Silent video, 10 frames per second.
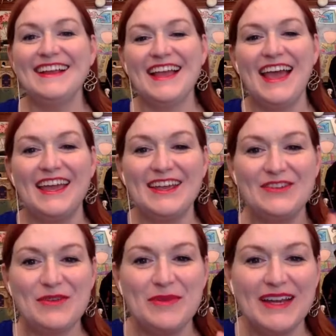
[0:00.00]
Hey
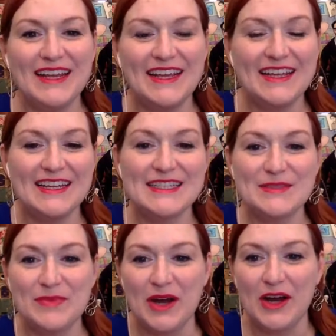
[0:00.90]
everybody, it is
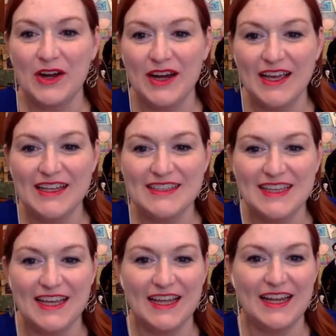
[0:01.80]
Margaret
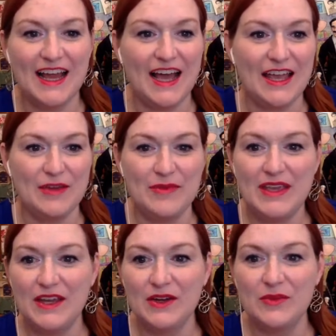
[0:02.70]
and I am
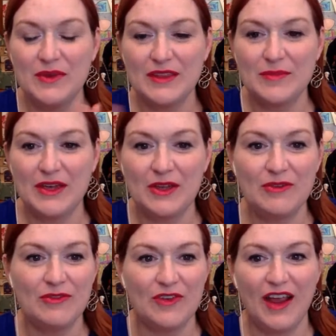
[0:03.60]
here with my good
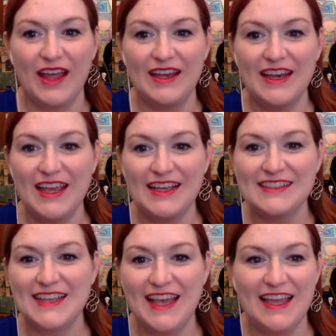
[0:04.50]
friend Nick.
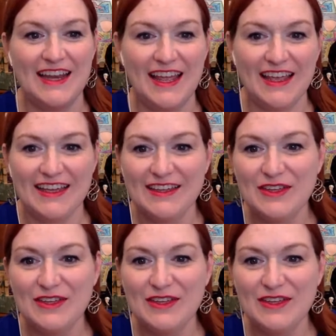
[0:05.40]
Say hey Nick.